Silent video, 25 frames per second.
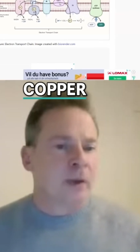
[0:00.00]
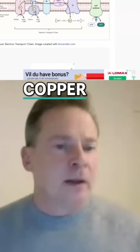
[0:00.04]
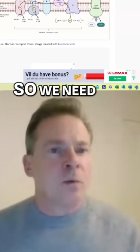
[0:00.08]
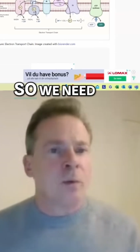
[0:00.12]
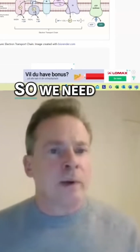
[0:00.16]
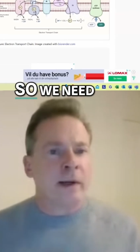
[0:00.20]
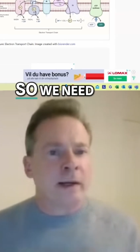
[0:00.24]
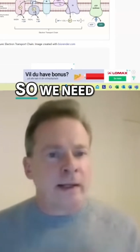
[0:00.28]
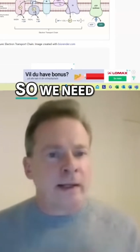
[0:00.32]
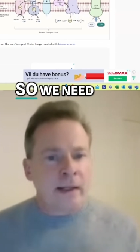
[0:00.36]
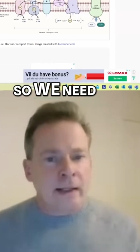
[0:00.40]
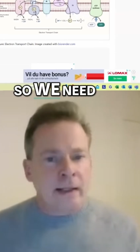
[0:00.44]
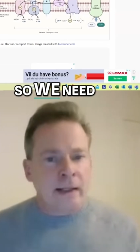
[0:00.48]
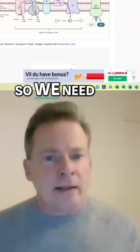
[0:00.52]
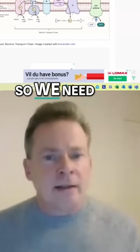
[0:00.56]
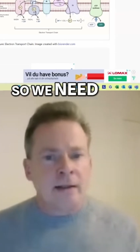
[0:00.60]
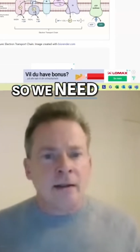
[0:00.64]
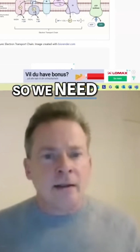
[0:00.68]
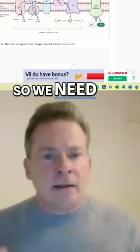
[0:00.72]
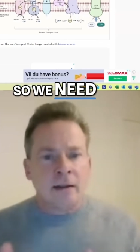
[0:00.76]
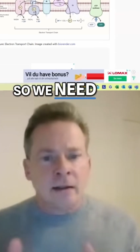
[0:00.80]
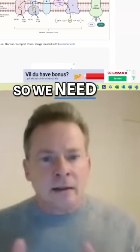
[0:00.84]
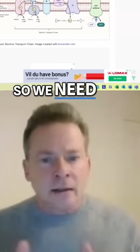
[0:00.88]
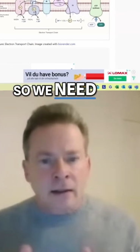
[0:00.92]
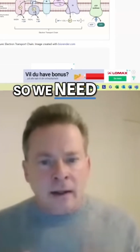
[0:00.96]
So we
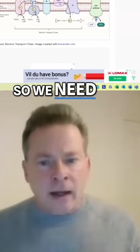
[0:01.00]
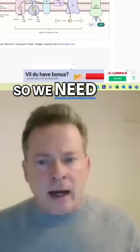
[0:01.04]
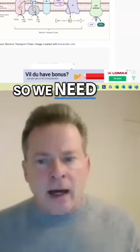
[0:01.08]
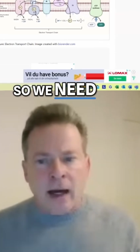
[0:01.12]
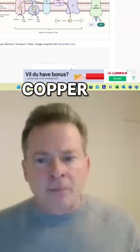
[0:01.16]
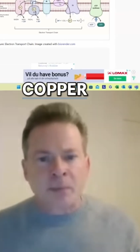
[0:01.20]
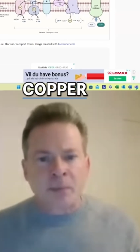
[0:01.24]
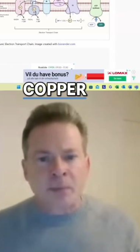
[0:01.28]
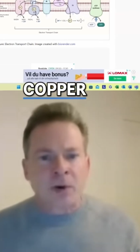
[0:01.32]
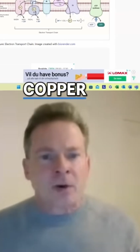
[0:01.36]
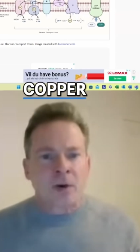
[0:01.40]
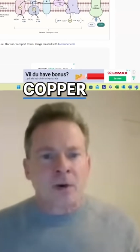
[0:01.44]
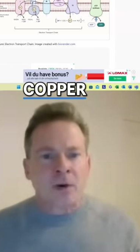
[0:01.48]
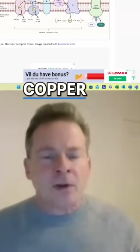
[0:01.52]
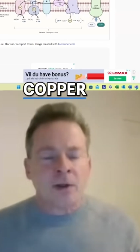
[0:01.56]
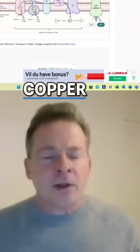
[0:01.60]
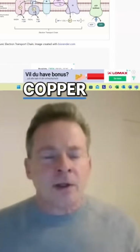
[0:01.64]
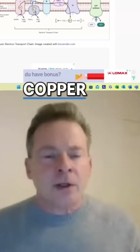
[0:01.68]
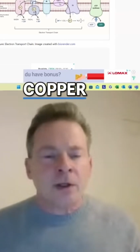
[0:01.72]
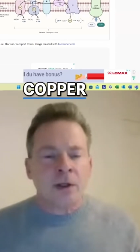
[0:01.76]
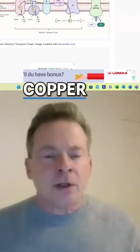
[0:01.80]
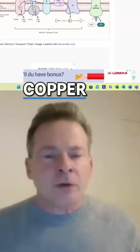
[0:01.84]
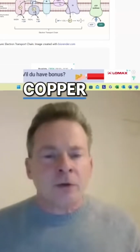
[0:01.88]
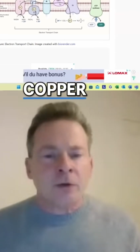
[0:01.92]
need copper